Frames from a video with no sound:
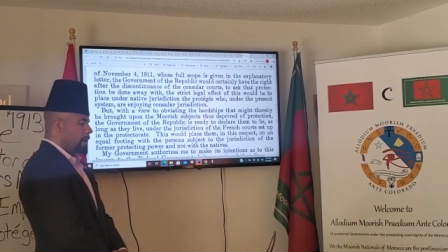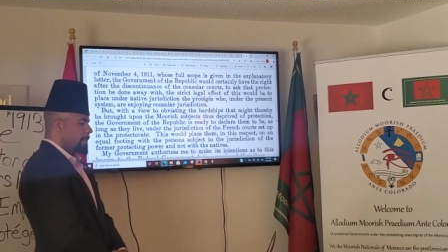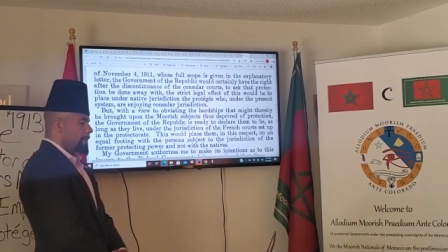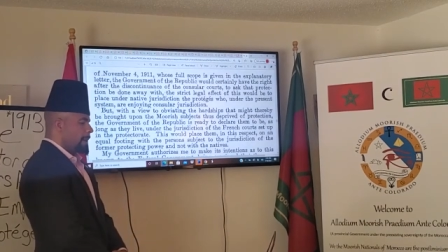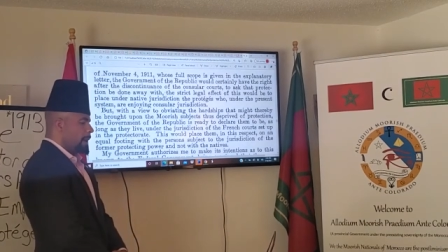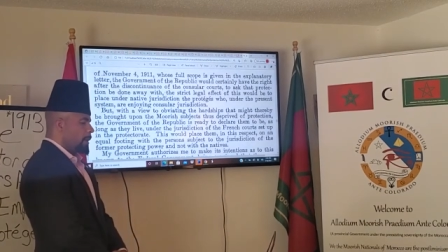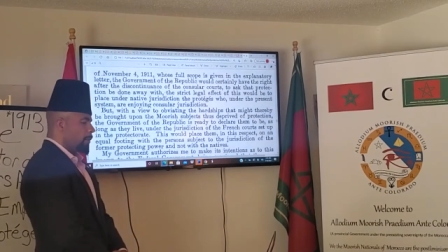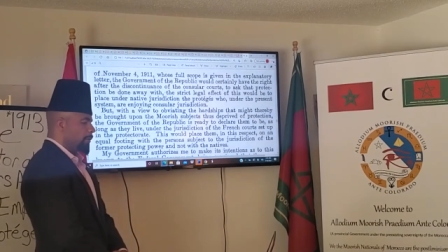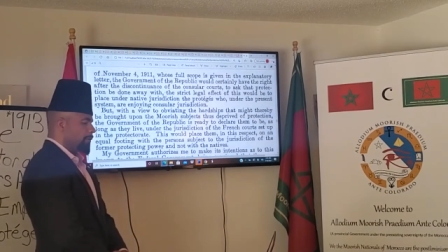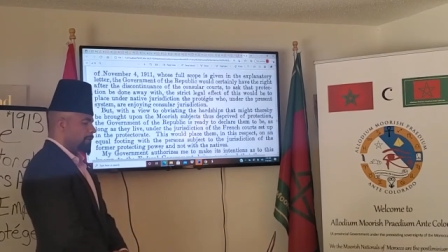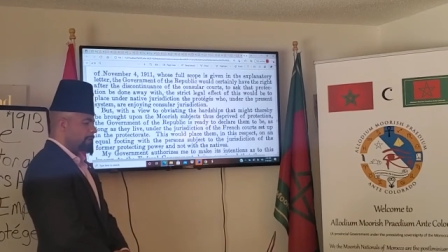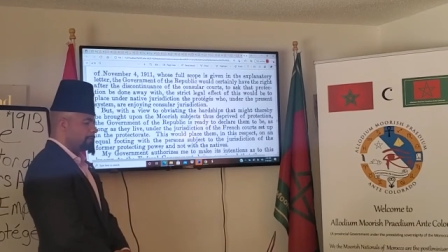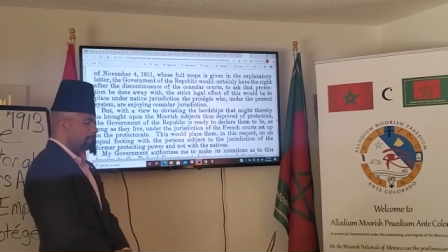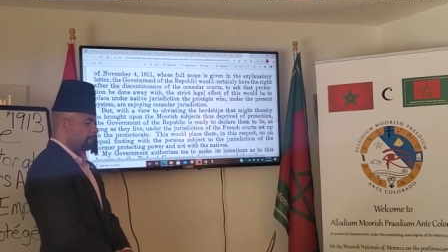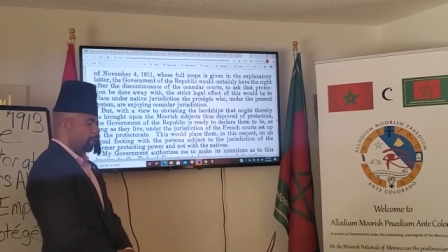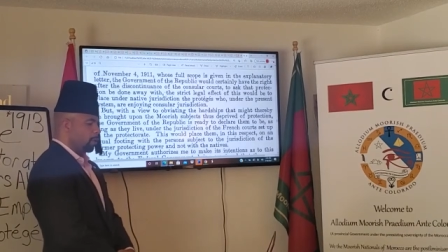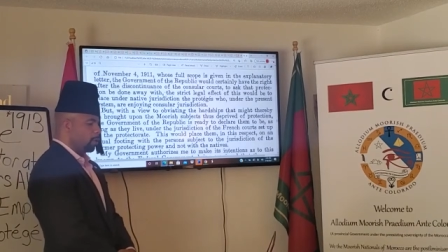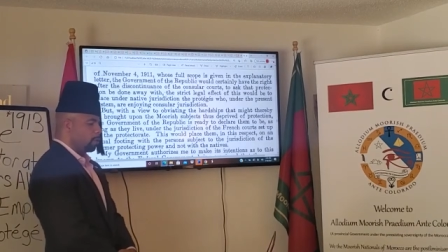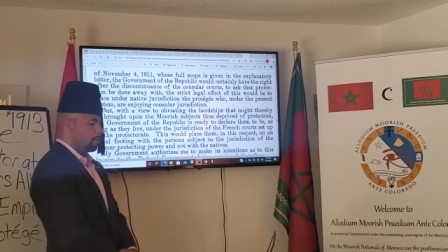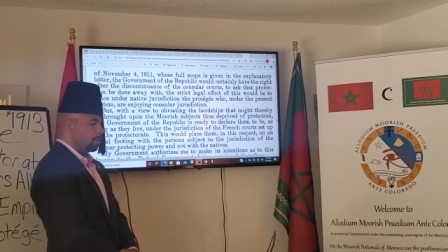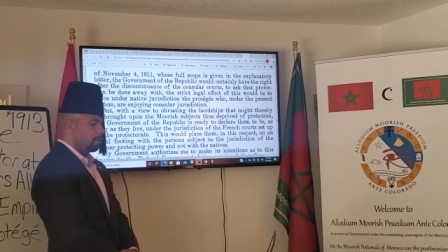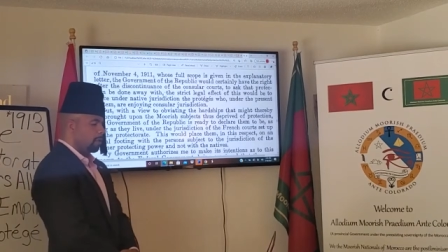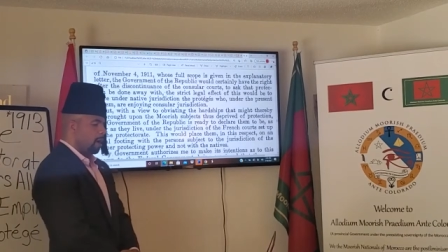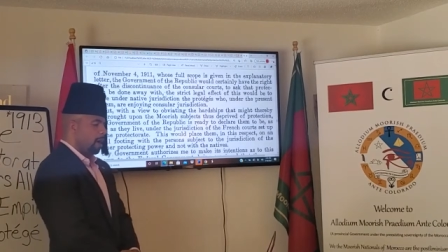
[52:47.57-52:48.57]
but with the
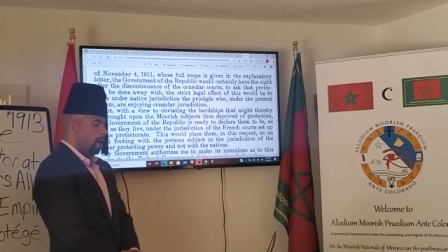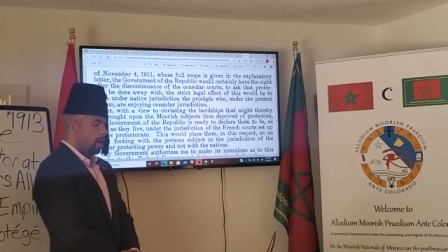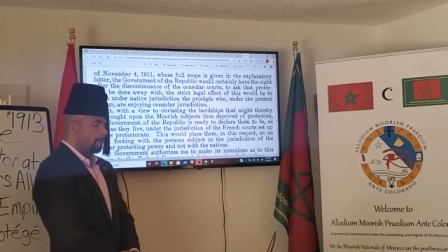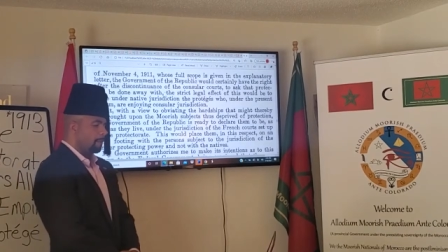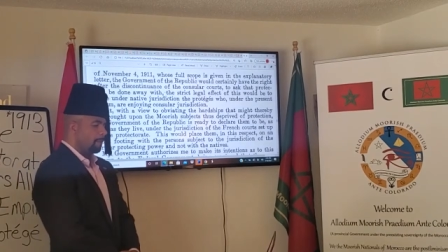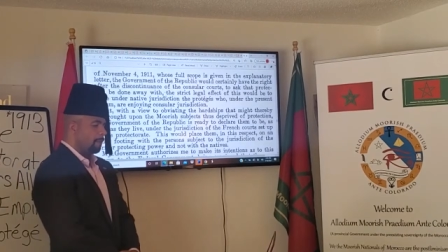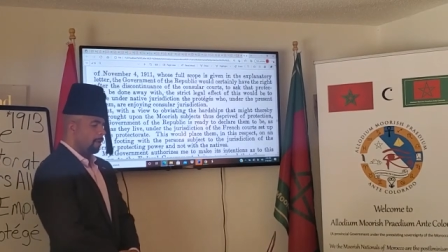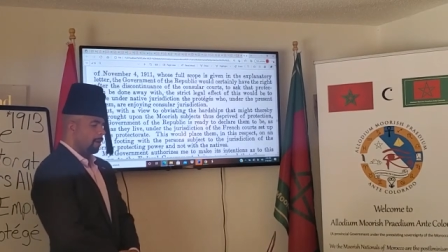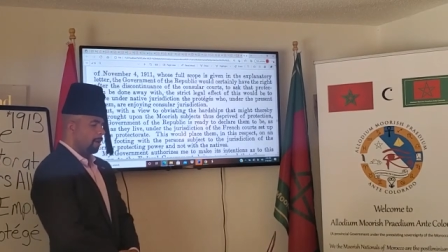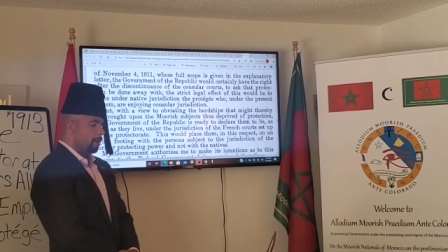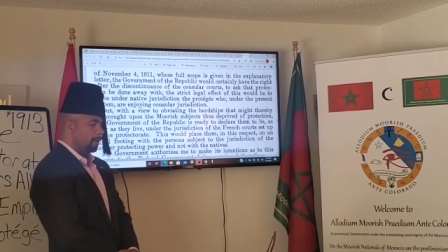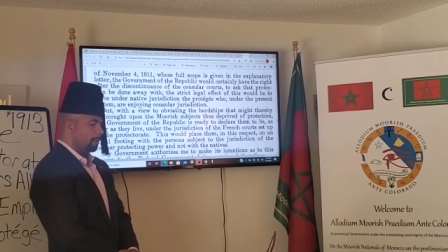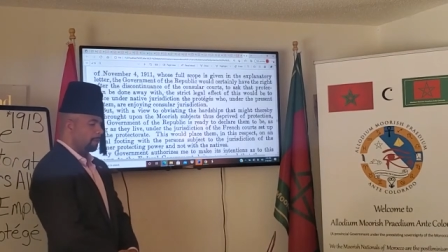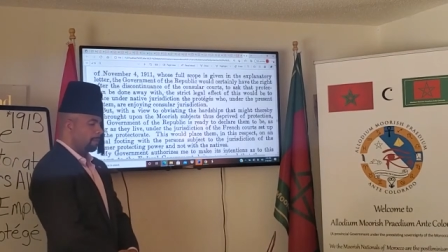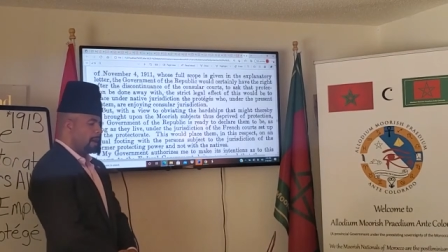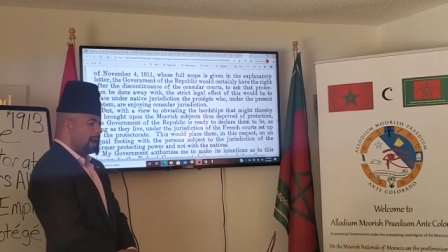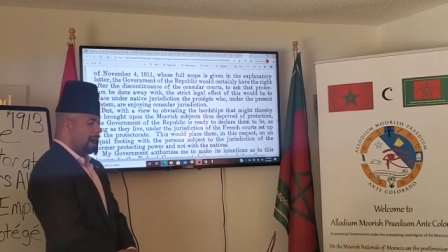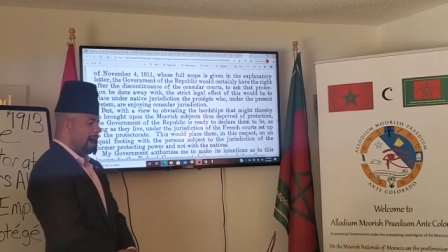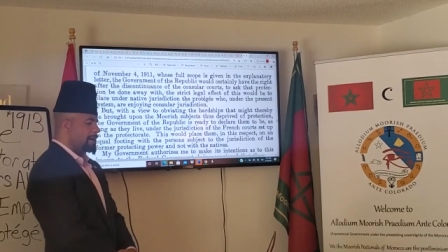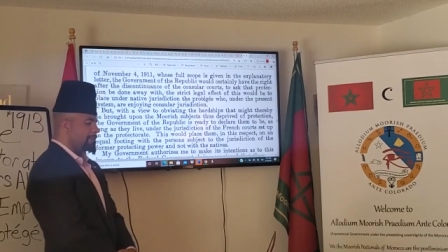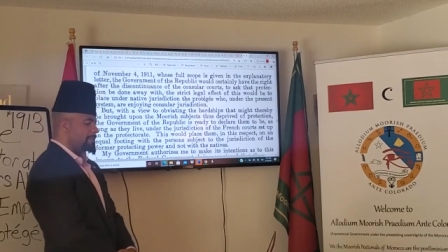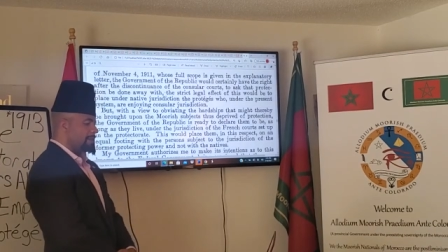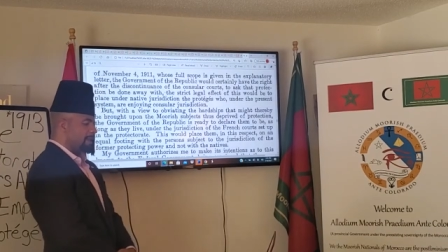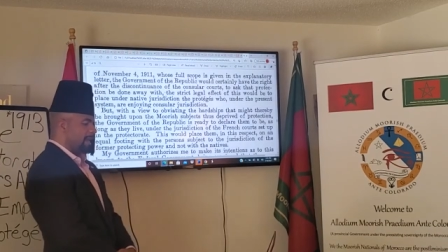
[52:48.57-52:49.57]
view of
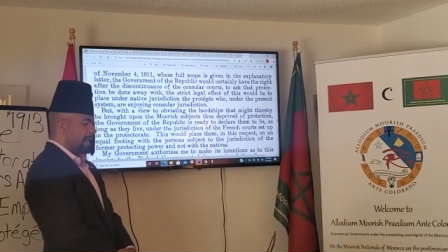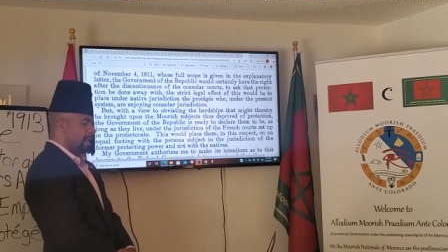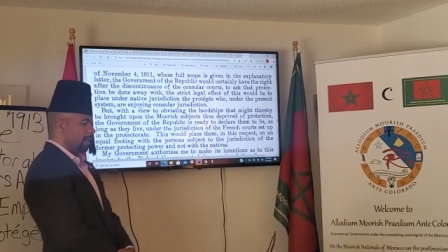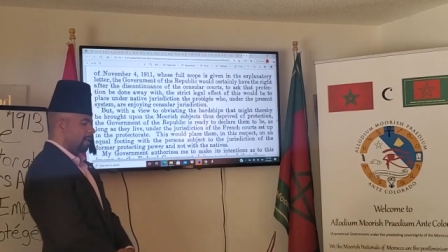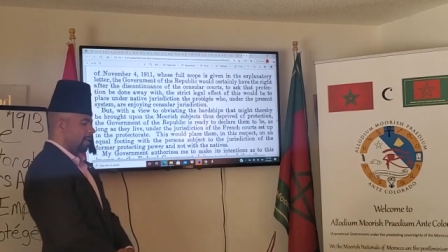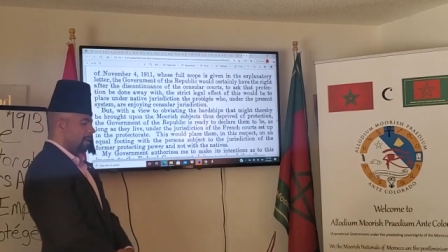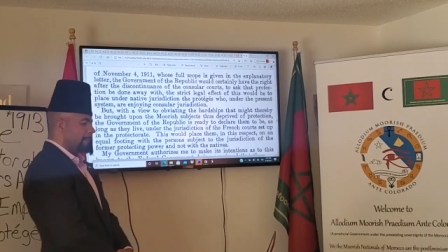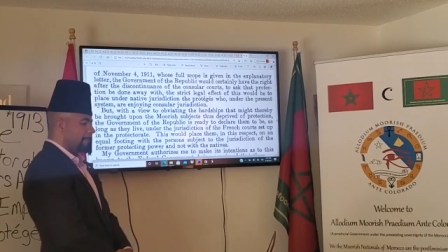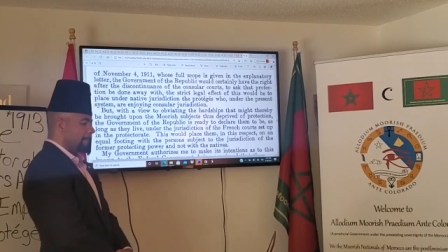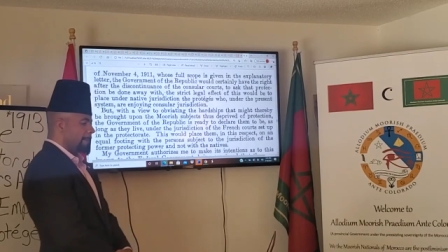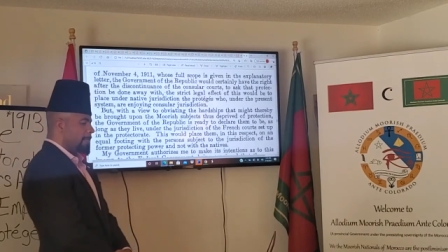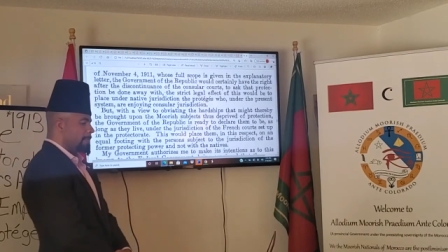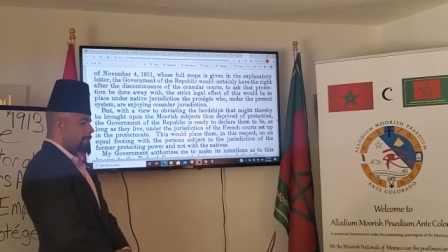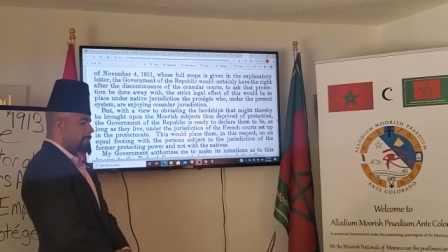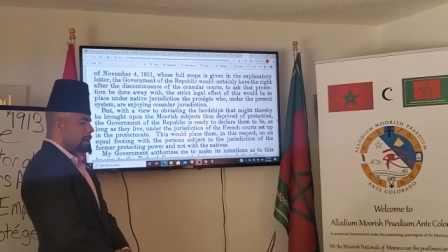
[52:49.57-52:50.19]
obviating